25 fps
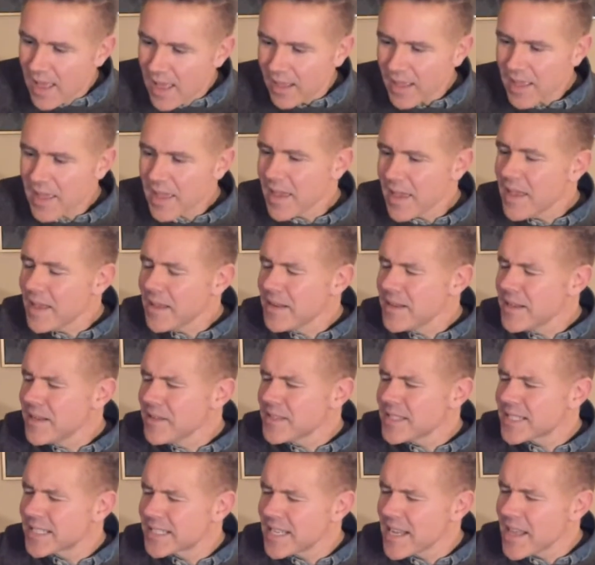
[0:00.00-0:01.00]
And if
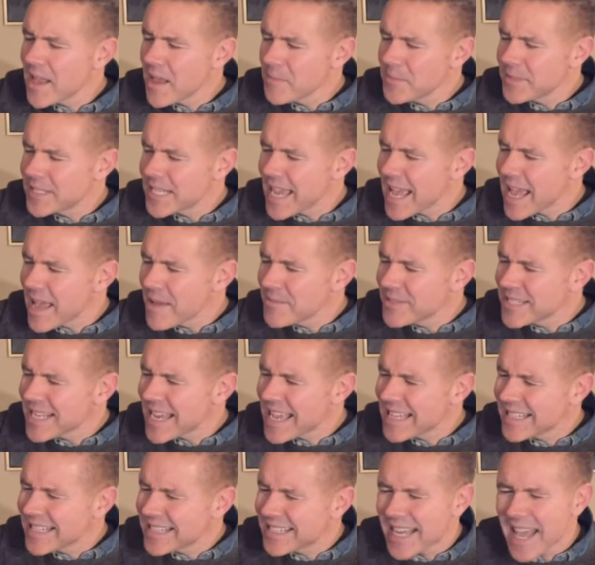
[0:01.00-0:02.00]
sometimes
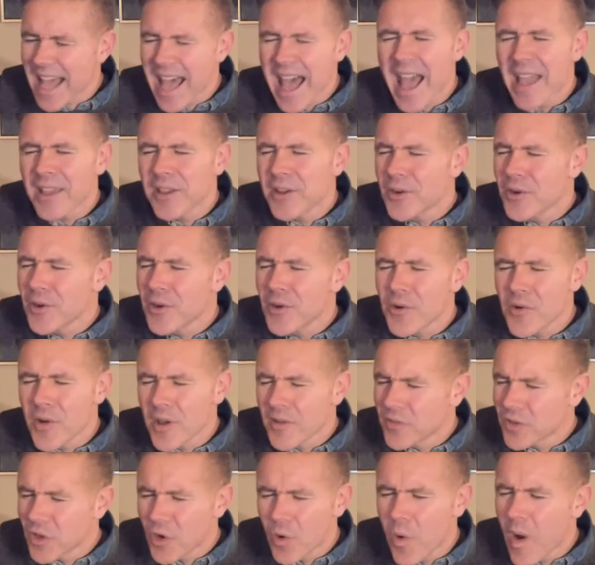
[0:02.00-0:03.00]
I tire
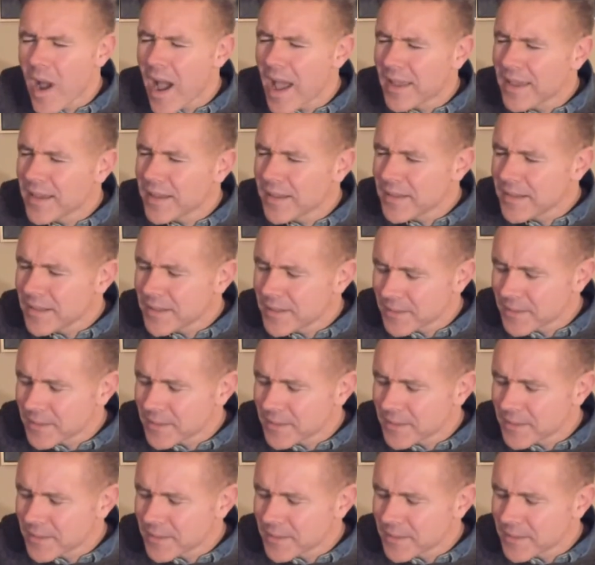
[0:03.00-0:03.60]
of the quiet